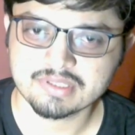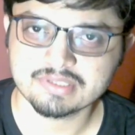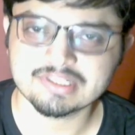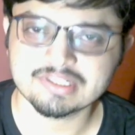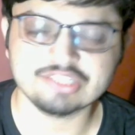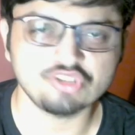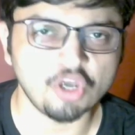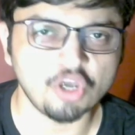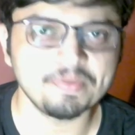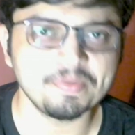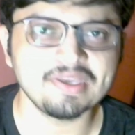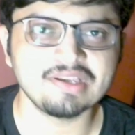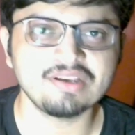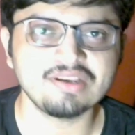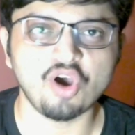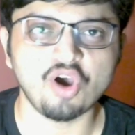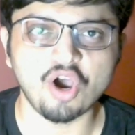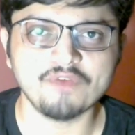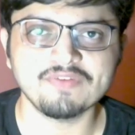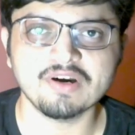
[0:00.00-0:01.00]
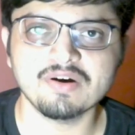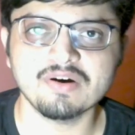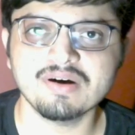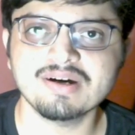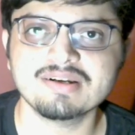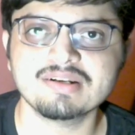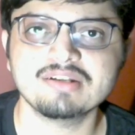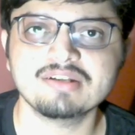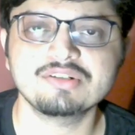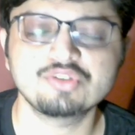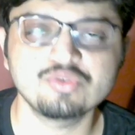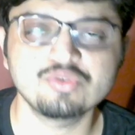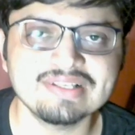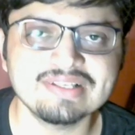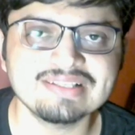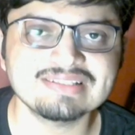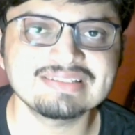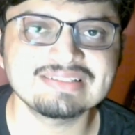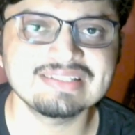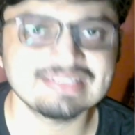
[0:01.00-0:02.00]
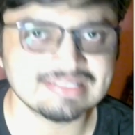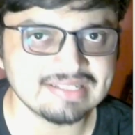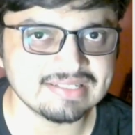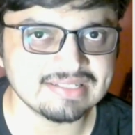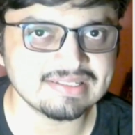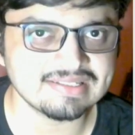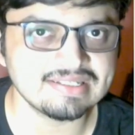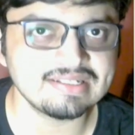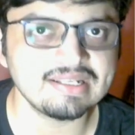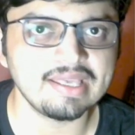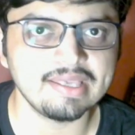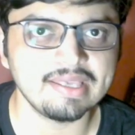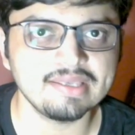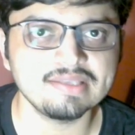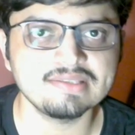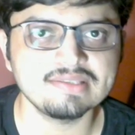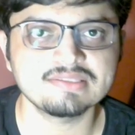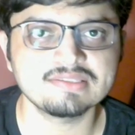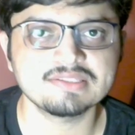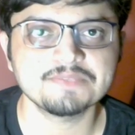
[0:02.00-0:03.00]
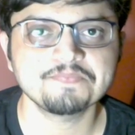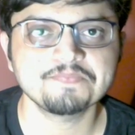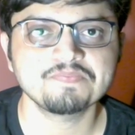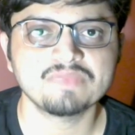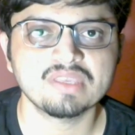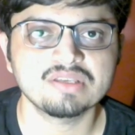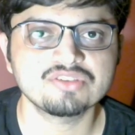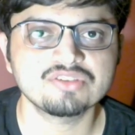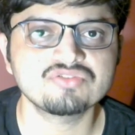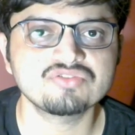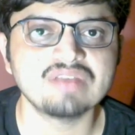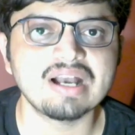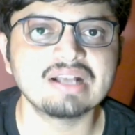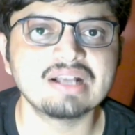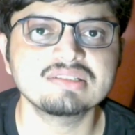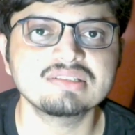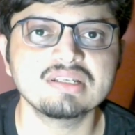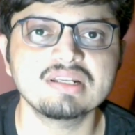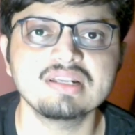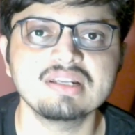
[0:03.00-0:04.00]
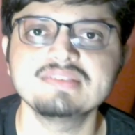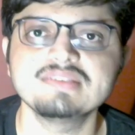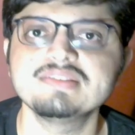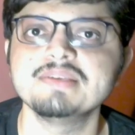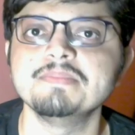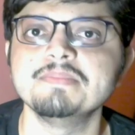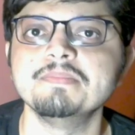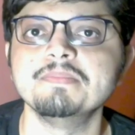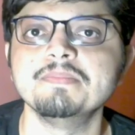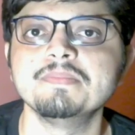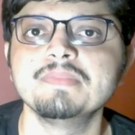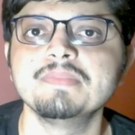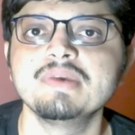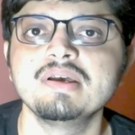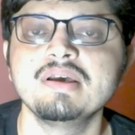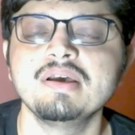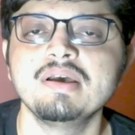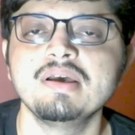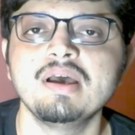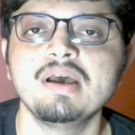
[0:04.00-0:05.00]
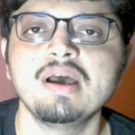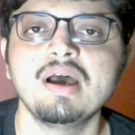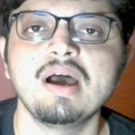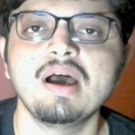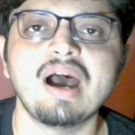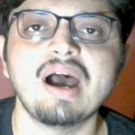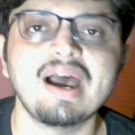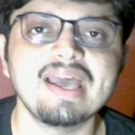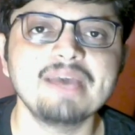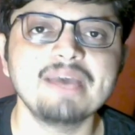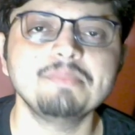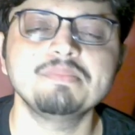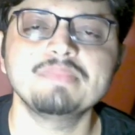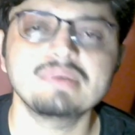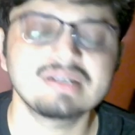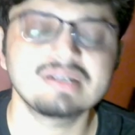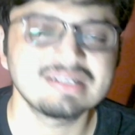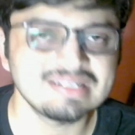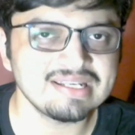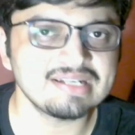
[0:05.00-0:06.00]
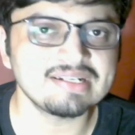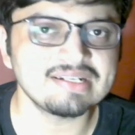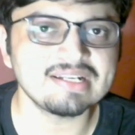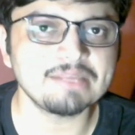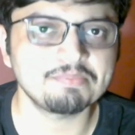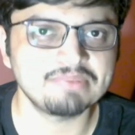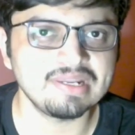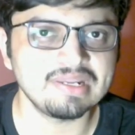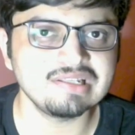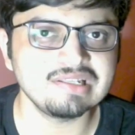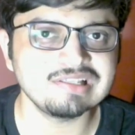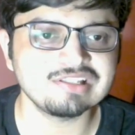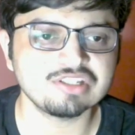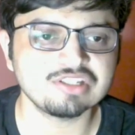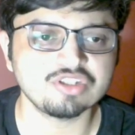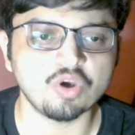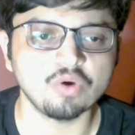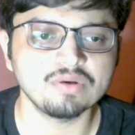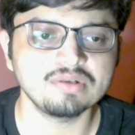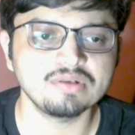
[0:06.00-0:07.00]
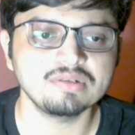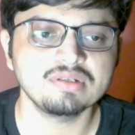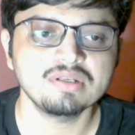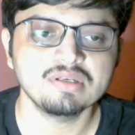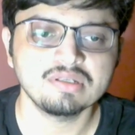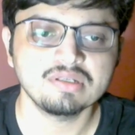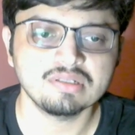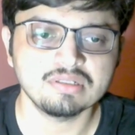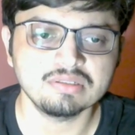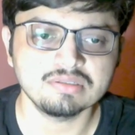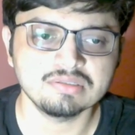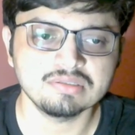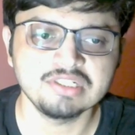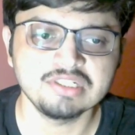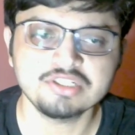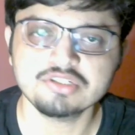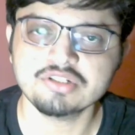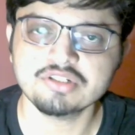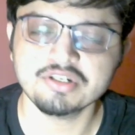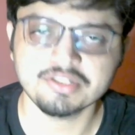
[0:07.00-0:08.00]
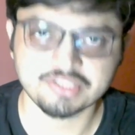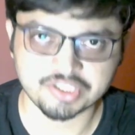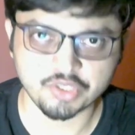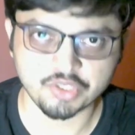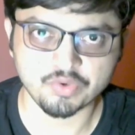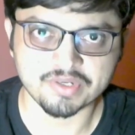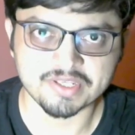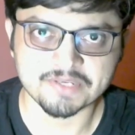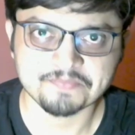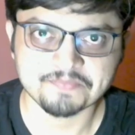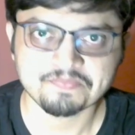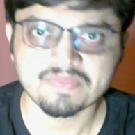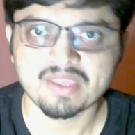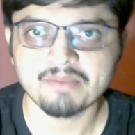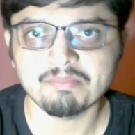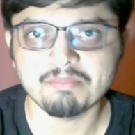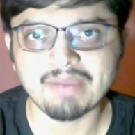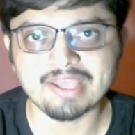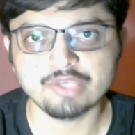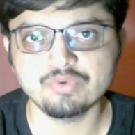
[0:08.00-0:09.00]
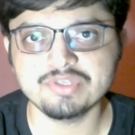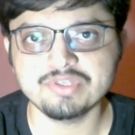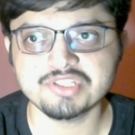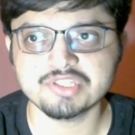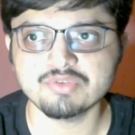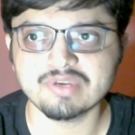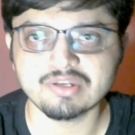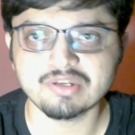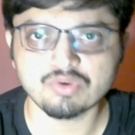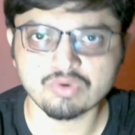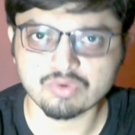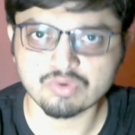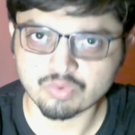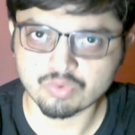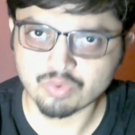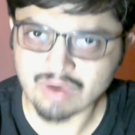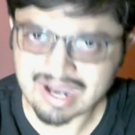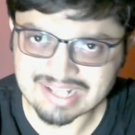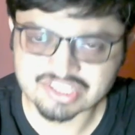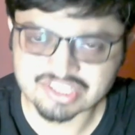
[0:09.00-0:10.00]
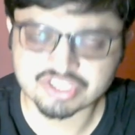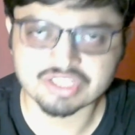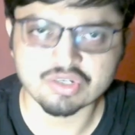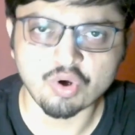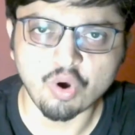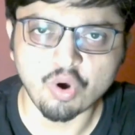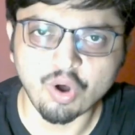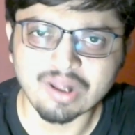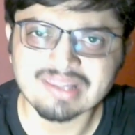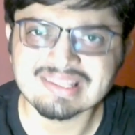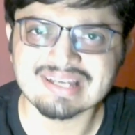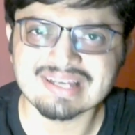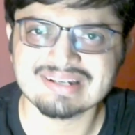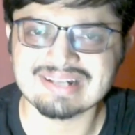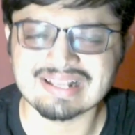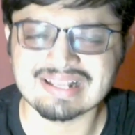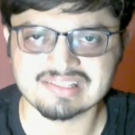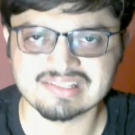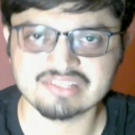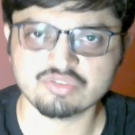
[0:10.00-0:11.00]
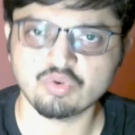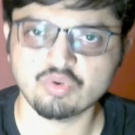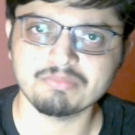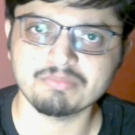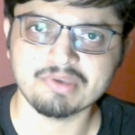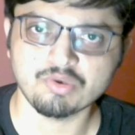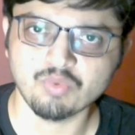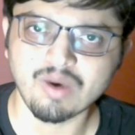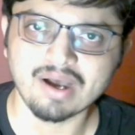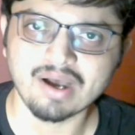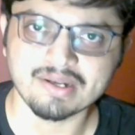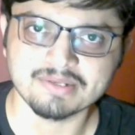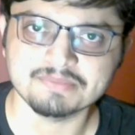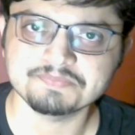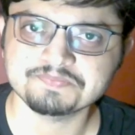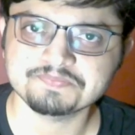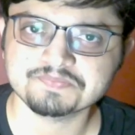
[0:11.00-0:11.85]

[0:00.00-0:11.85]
The topic of our today's discussion is structuralism. I have created a playlist on literary theory by which you can watch all the classes one by one.